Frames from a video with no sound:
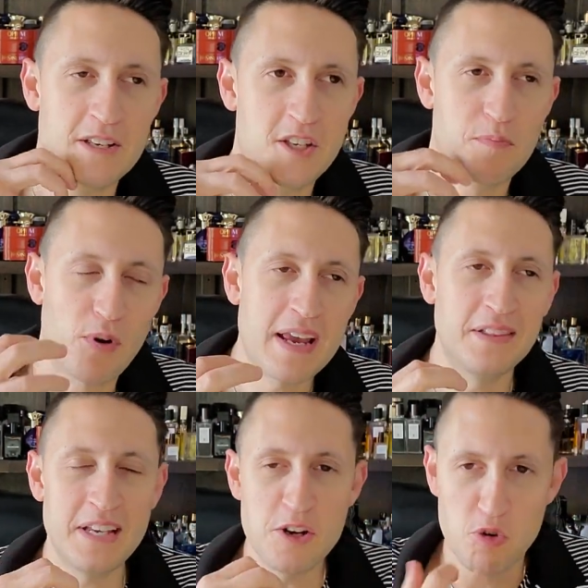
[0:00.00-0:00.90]

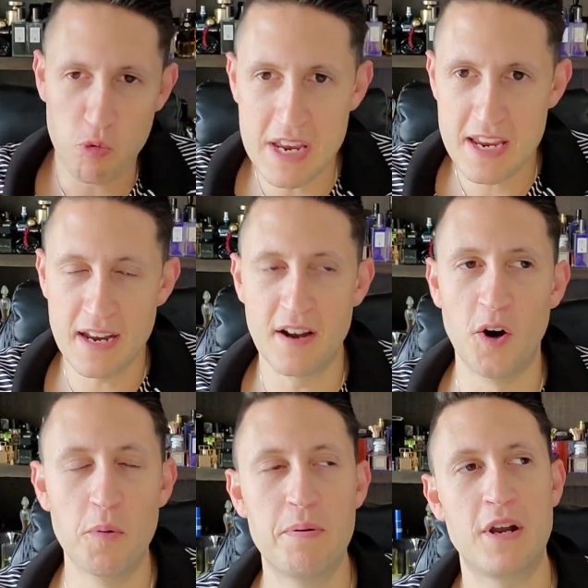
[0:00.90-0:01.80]
sprightly green
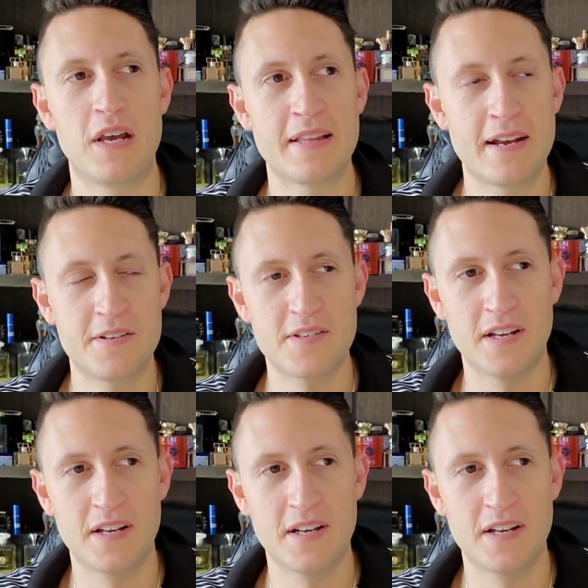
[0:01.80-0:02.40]
opening that is